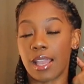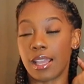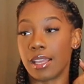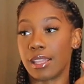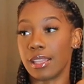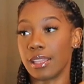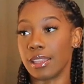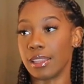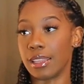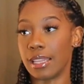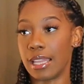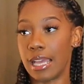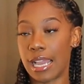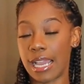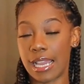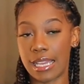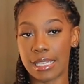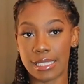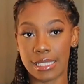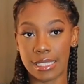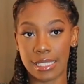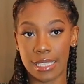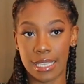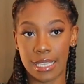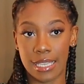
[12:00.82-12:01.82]

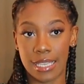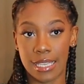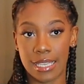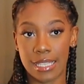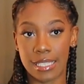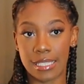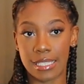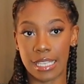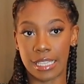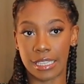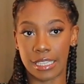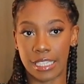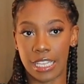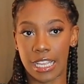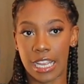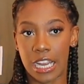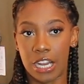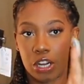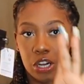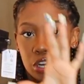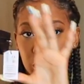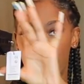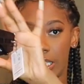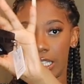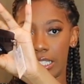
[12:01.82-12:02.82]
glasses, and they
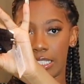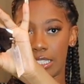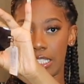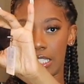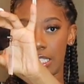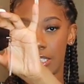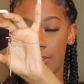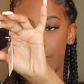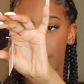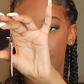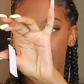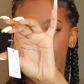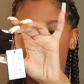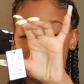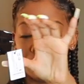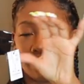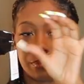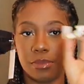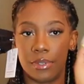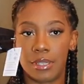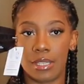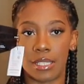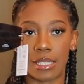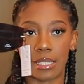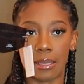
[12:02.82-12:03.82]
are like these
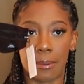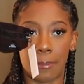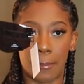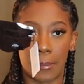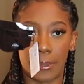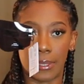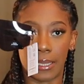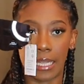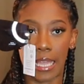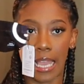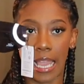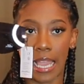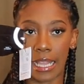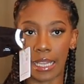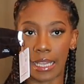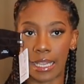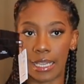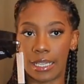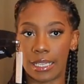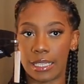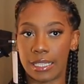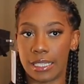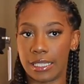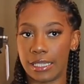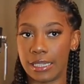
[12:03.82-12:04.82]
frameless black
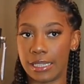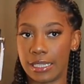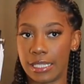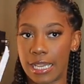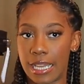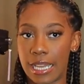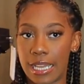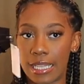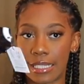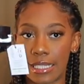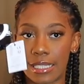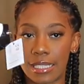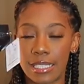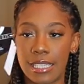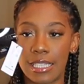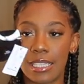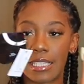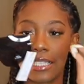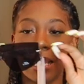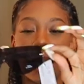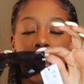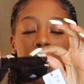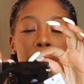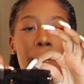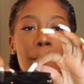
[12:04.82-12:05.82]

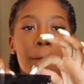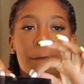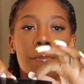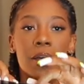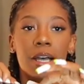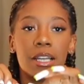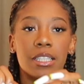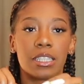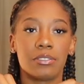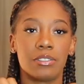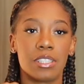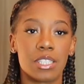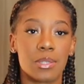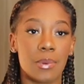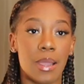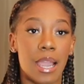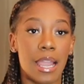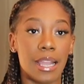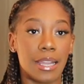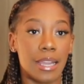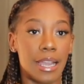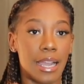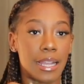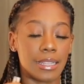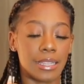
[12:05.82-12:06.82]
glasses, but the reason
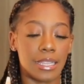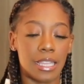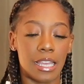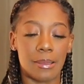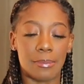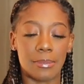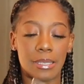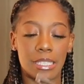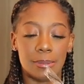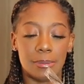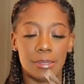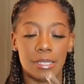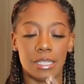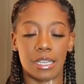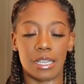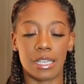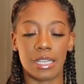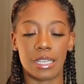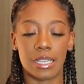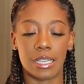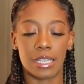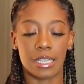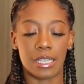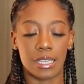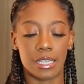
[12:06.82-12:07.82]
why I got them is
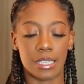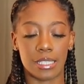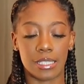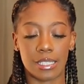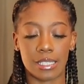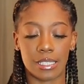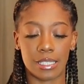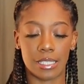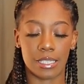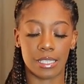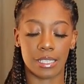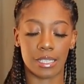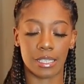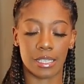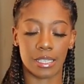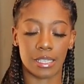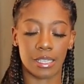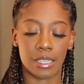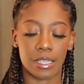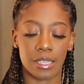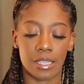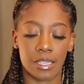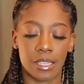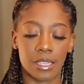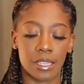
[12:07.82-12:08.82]
because
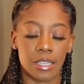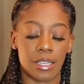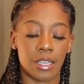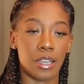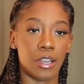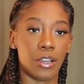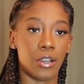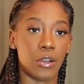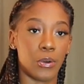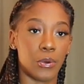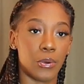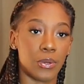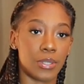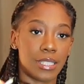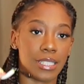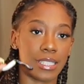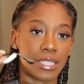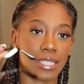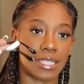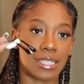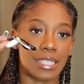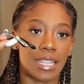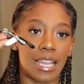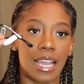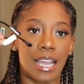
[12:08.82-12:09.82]
on the
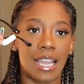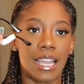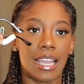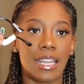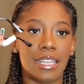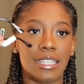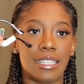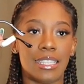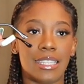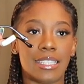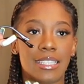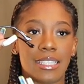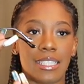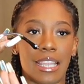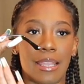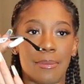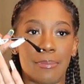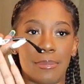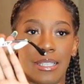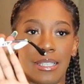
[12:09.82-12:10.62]
side they say